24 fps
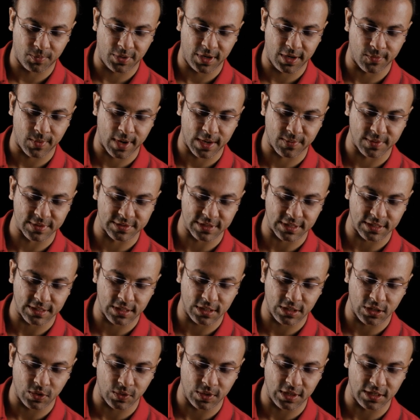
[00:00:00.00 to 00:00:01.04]
prerequisite,
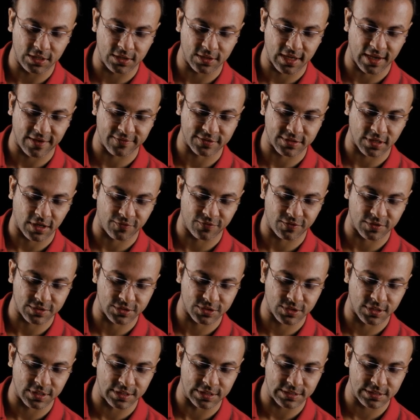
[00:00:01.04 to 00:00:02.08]
you need to have software
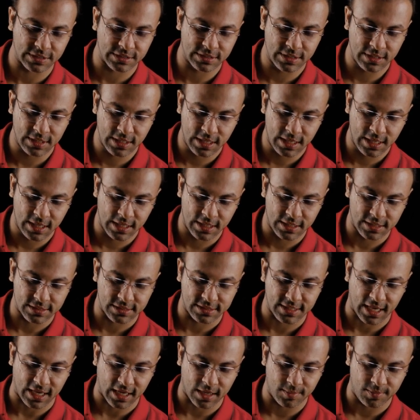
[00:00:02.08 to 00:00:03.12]
assurance.
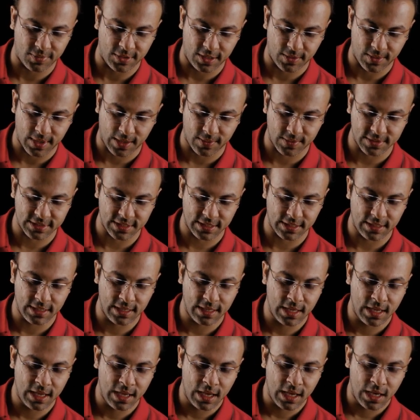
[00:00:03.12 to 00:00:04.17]
Second prerequisite,
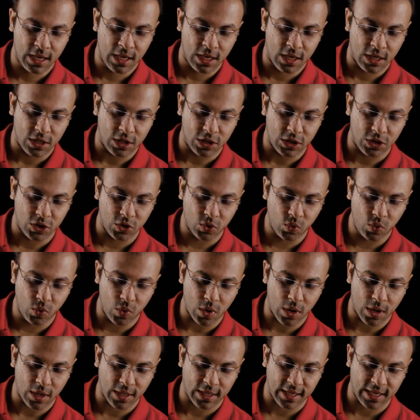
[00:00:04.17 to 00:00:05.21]

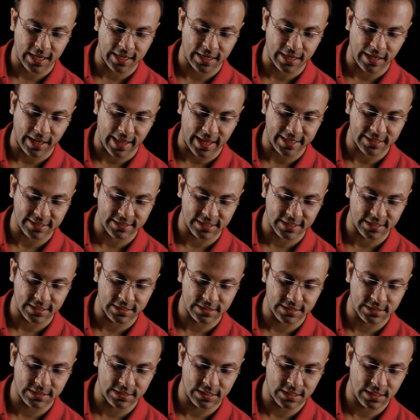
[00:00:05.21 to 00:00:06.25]
you can
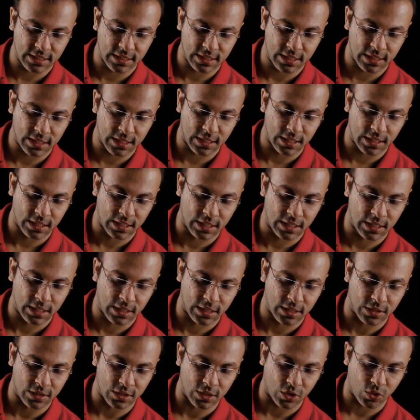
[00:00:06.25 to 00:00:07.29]
license
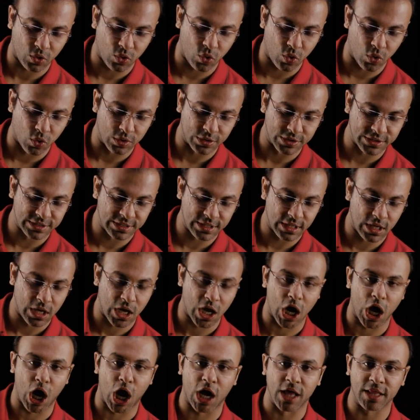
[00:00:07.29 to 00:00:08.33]
the cores
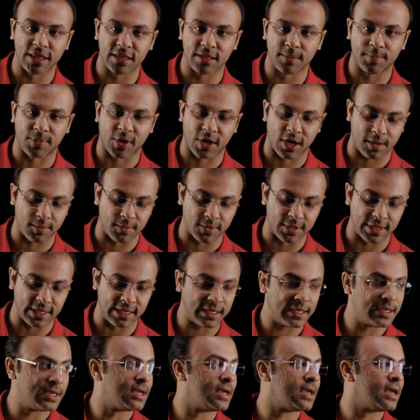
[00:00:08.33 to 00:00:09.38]
on the
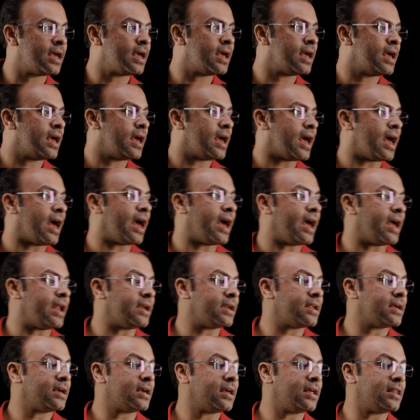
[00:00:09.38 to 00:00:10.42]
primary
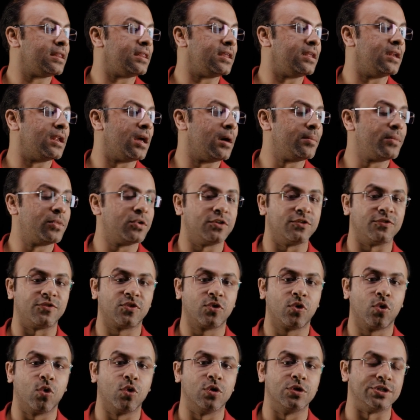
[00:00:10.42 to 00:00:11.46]
and the number
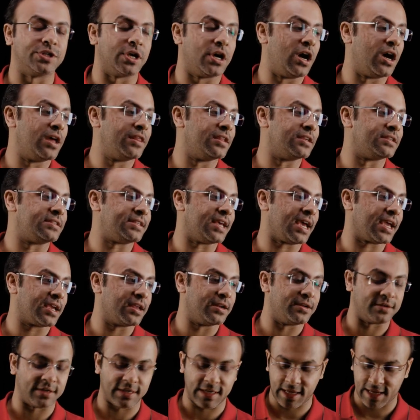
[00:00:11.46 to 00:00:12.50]
of cores on the
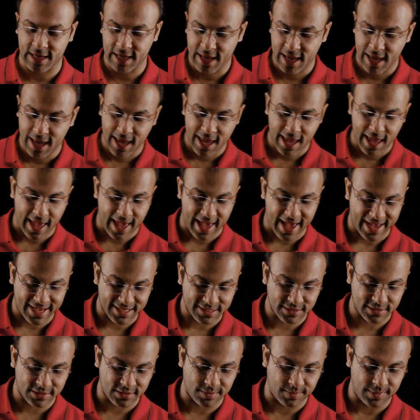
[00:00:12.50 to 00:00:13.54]
secondary
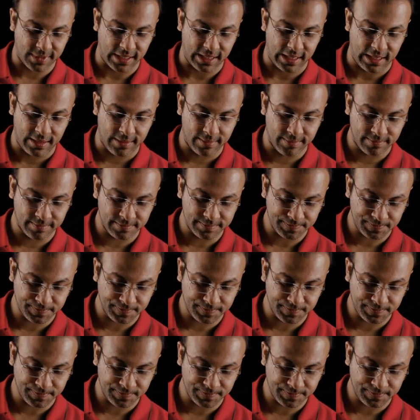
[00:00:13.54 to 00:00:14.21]
has to be